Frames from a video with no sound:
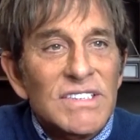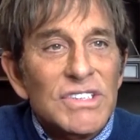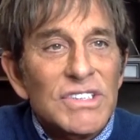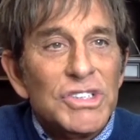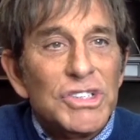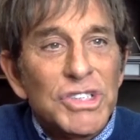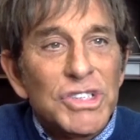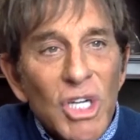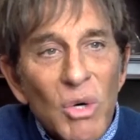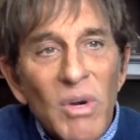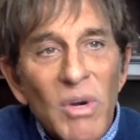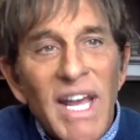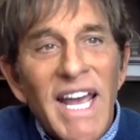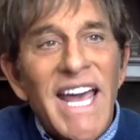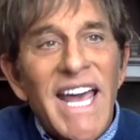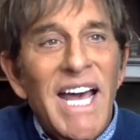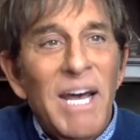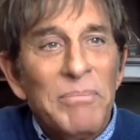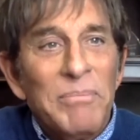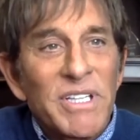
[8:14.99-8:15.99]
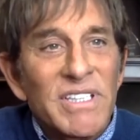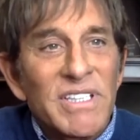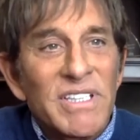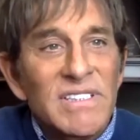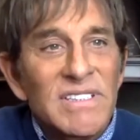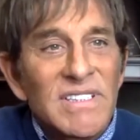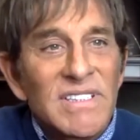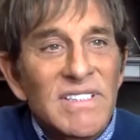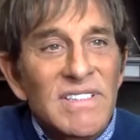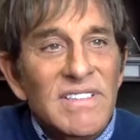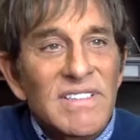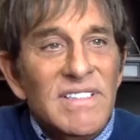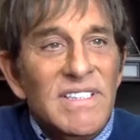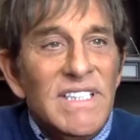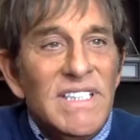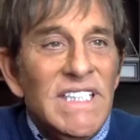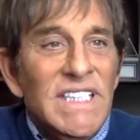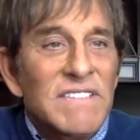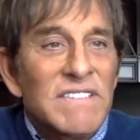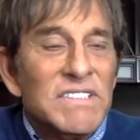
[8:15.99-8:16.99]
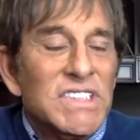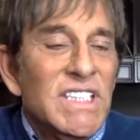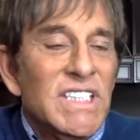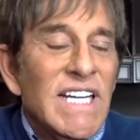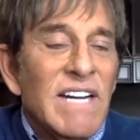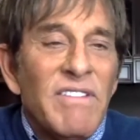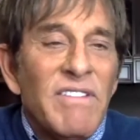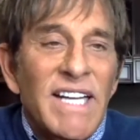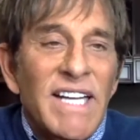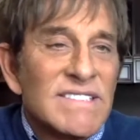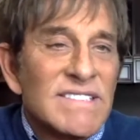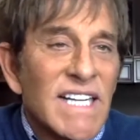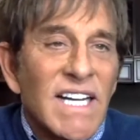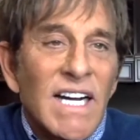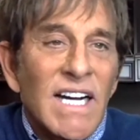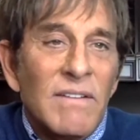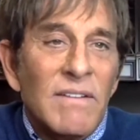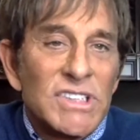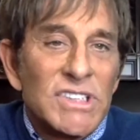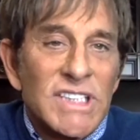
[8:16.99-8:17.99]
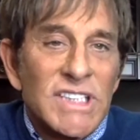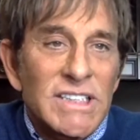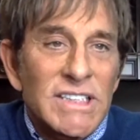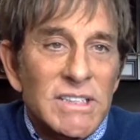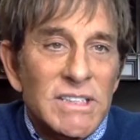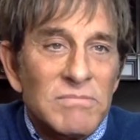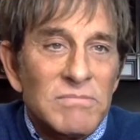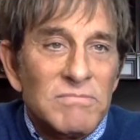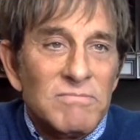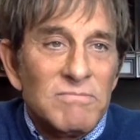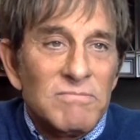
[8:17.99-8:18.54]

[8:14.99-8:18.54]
don't happen if she never has that conversation.